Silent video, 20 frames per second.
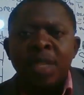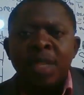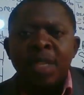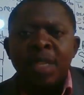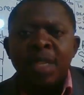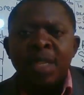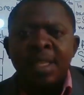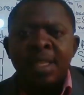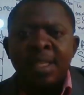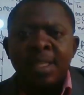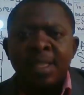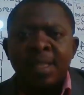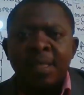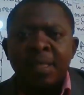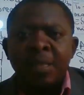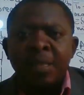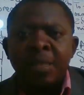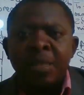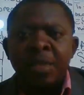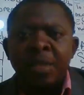nursing
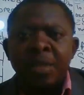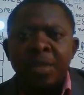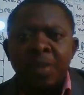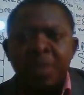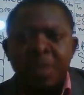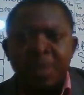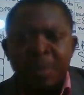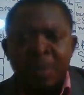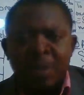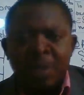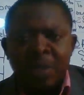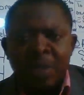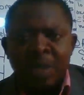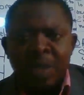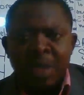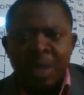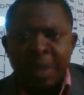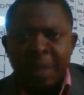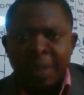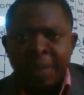intervention with
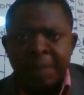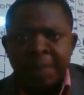rationale.